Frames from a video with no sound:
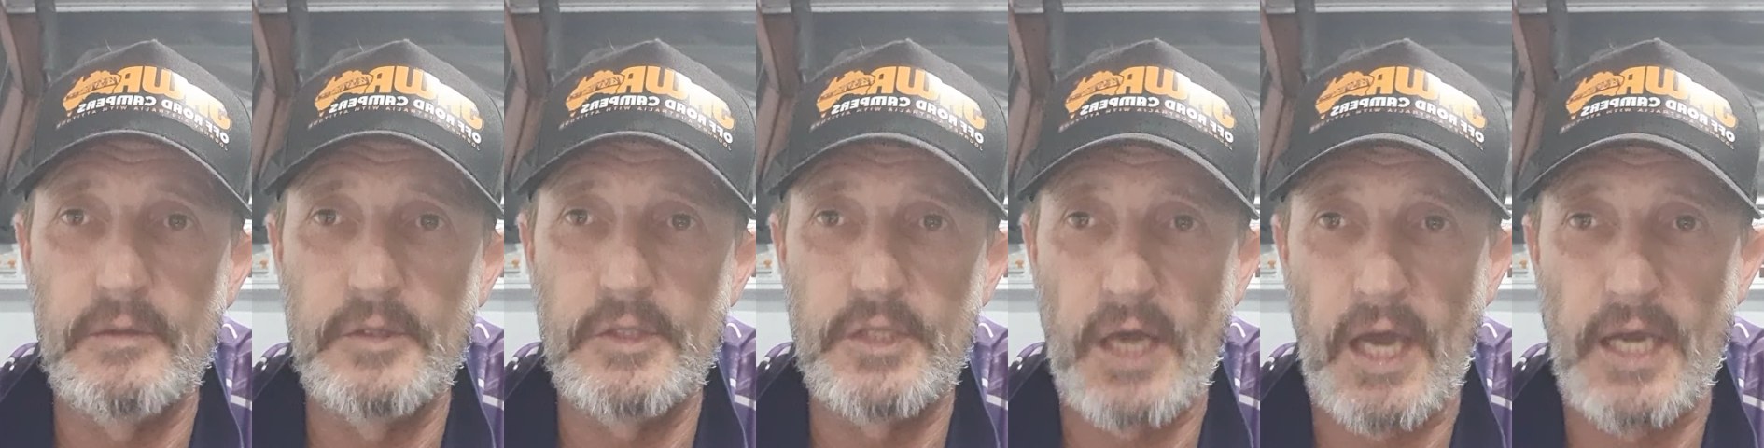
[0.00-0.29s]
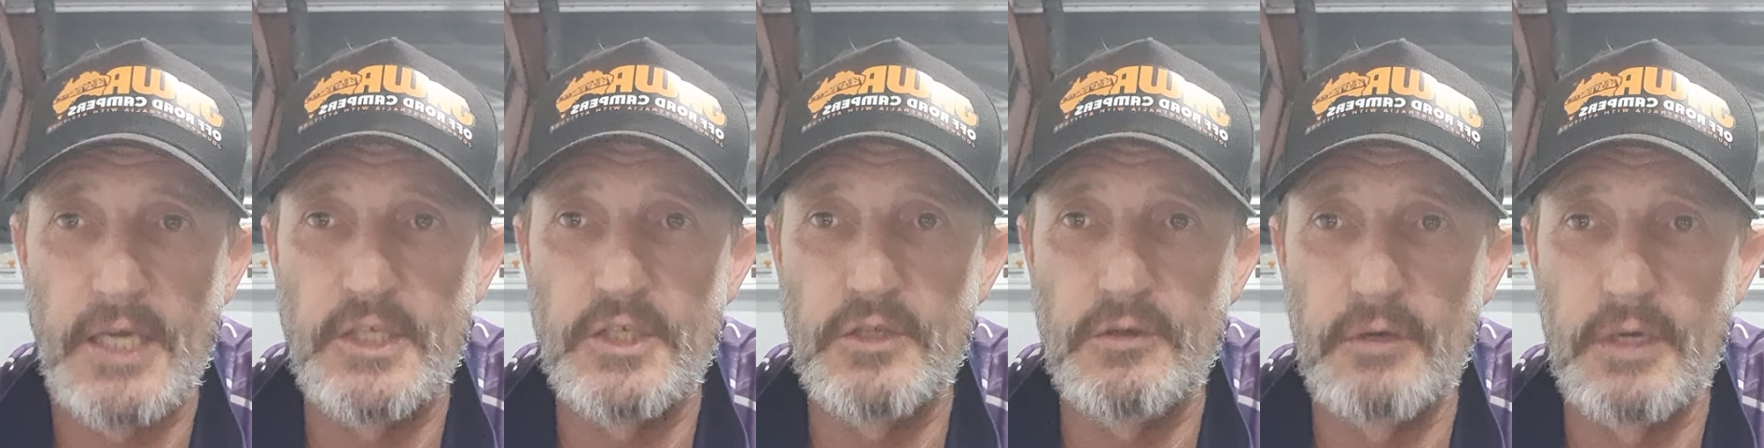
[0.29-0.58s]

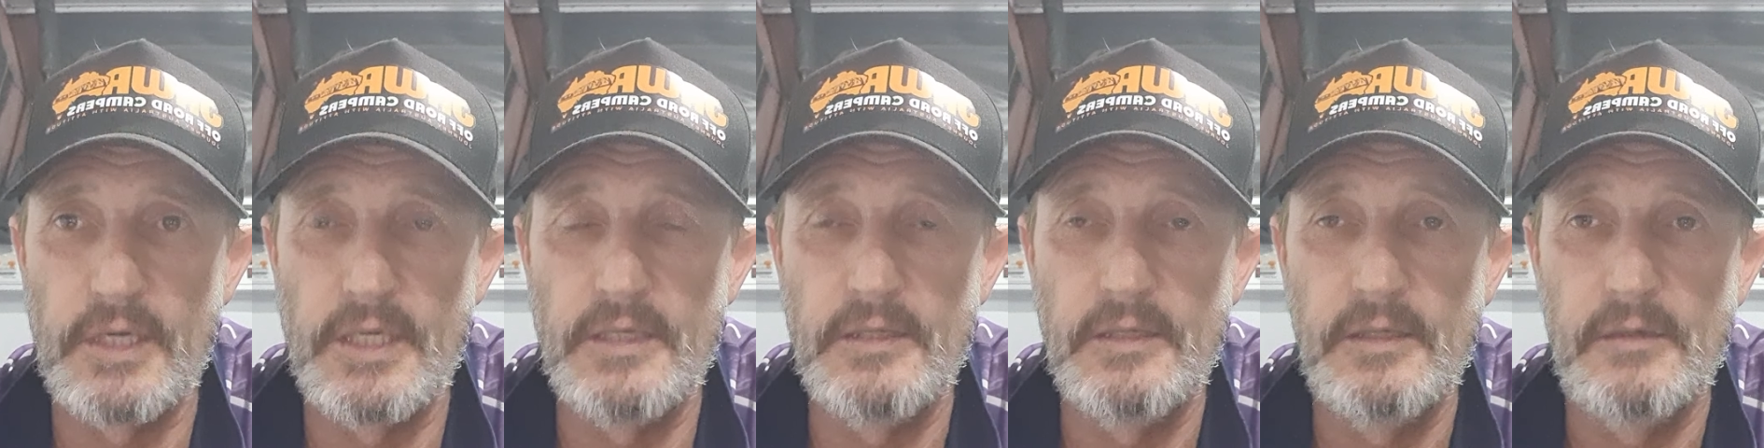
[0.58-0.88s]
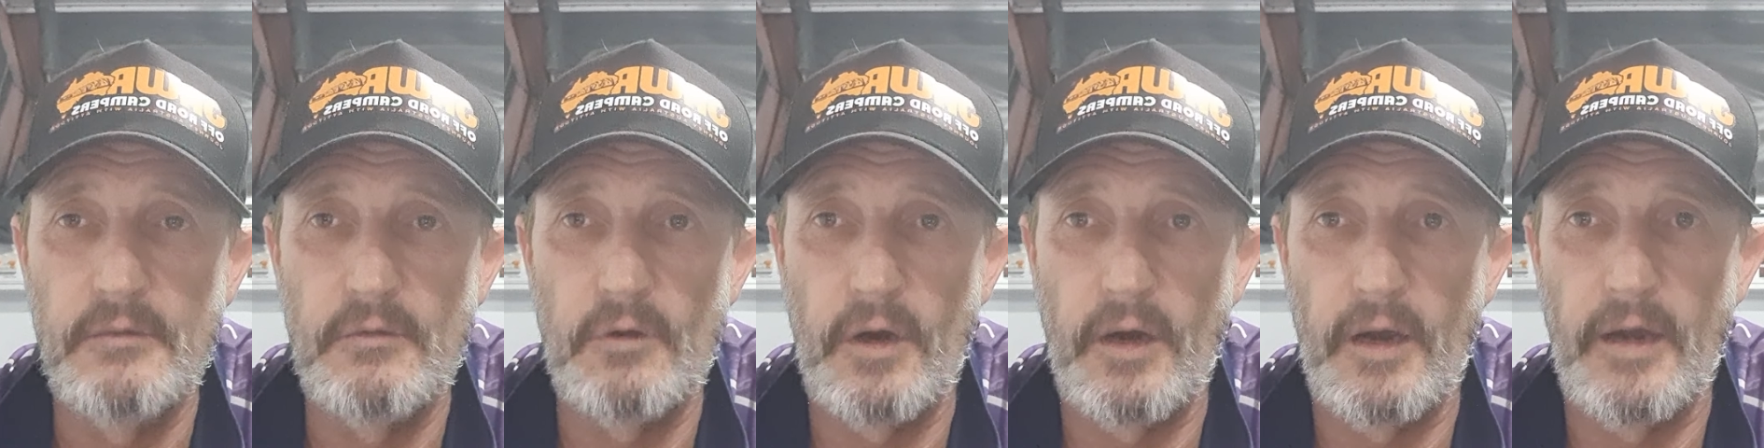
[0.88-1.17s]
stationary,
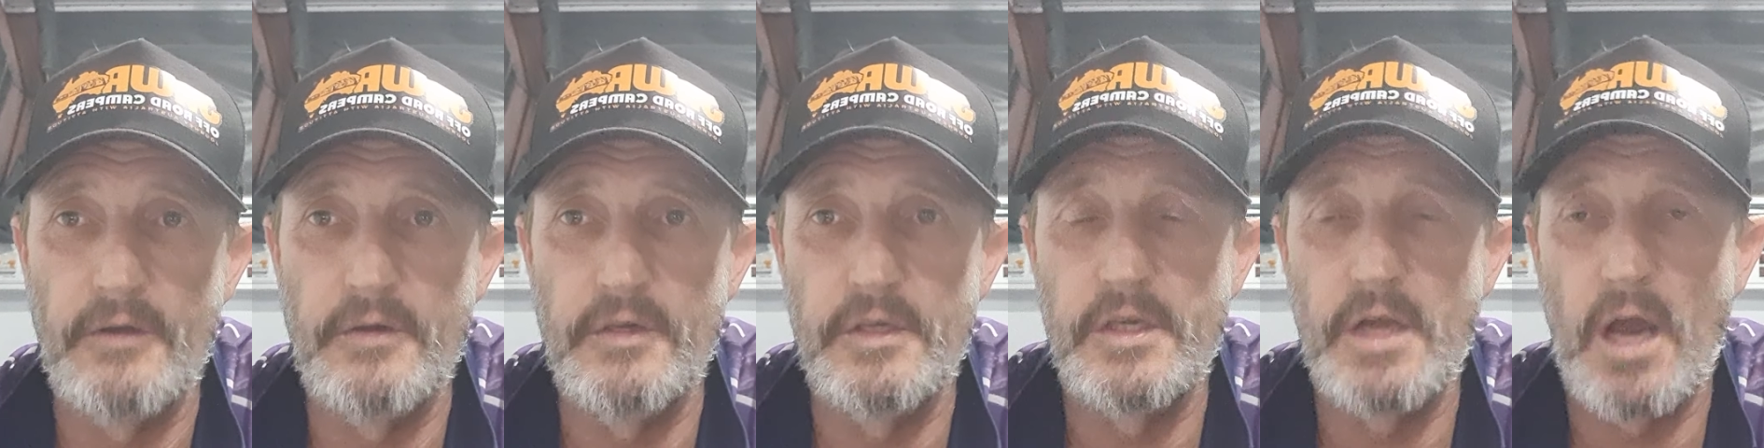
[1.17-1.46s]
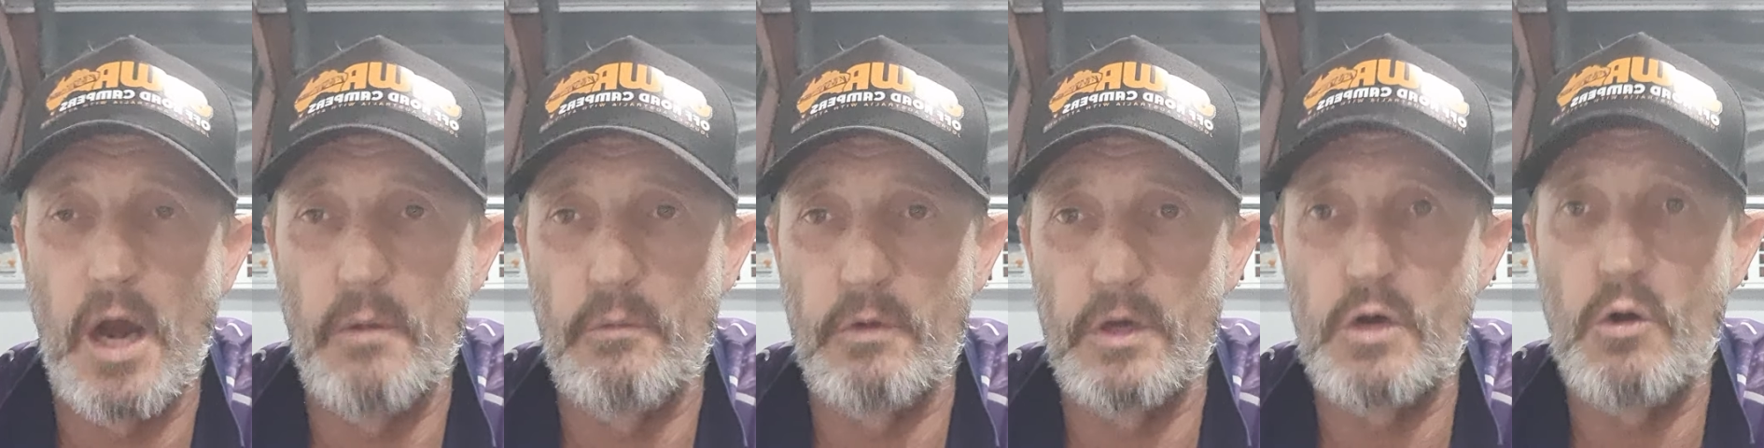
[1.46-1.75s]
right, and you
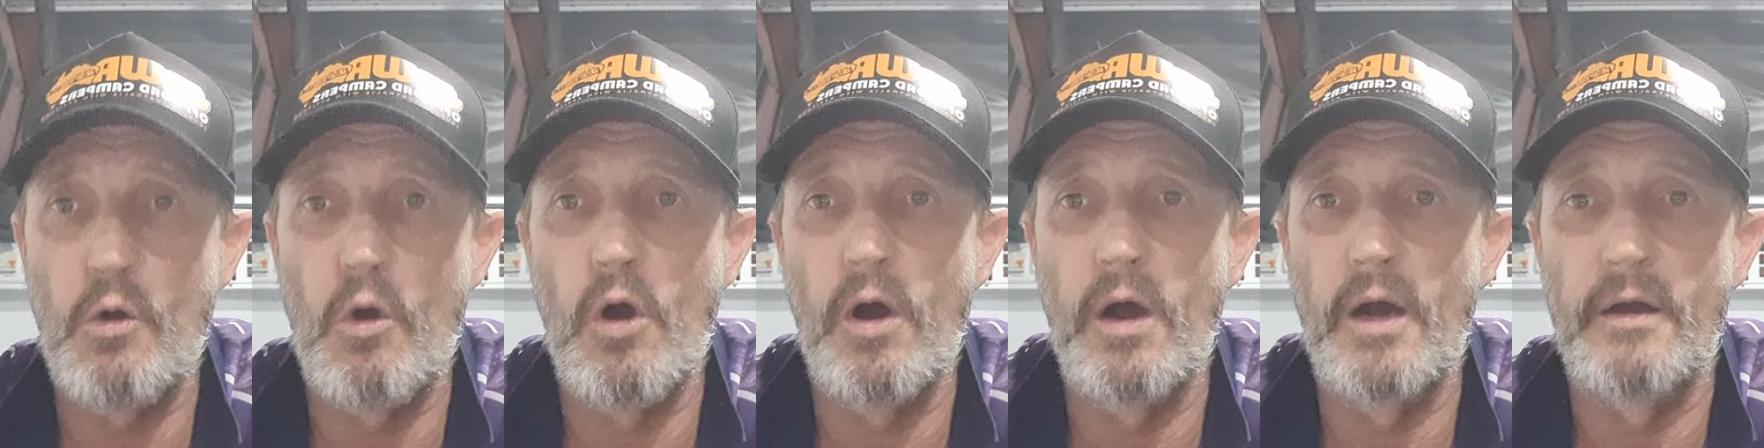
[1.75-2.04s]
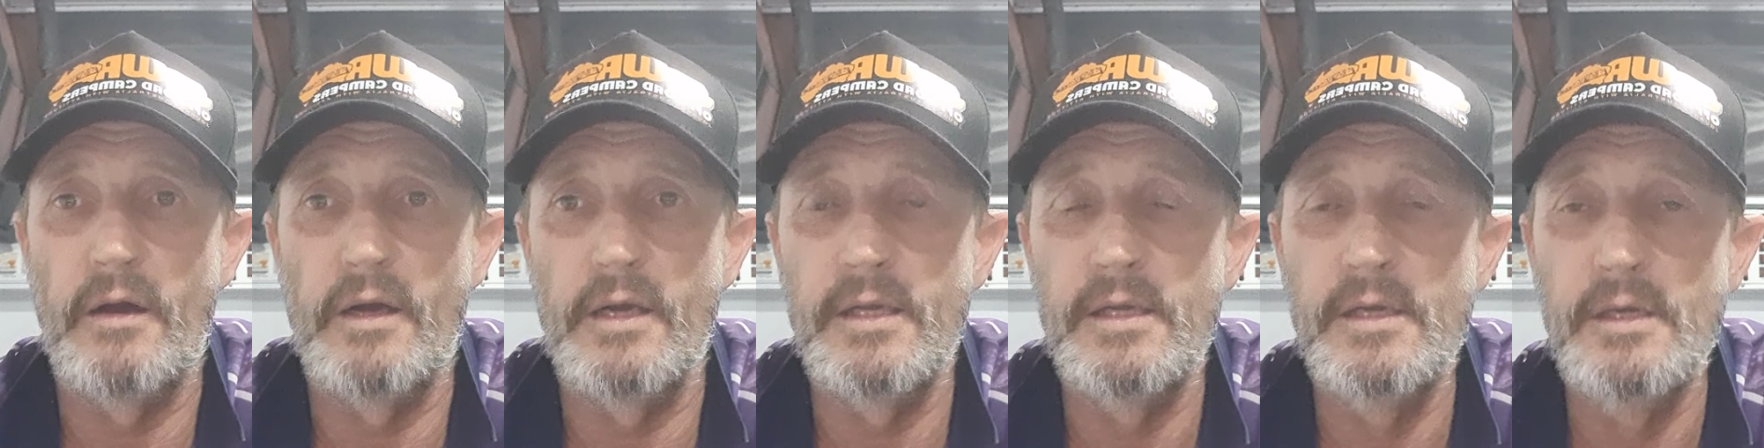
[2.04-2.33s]
don't
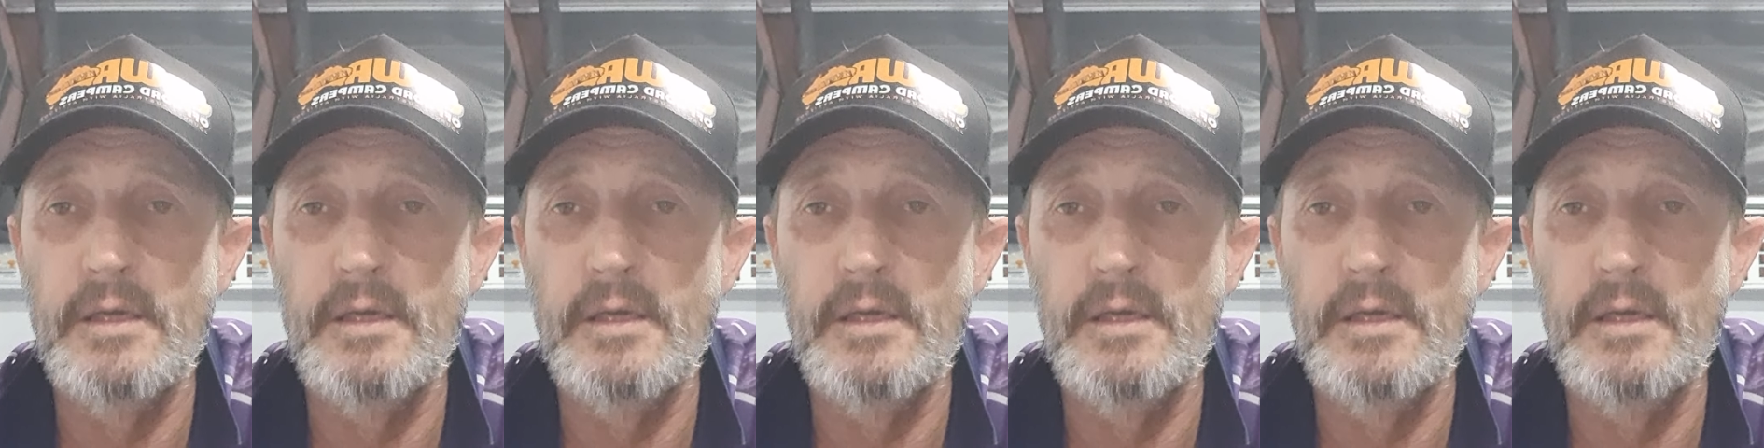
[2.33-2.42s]
require it,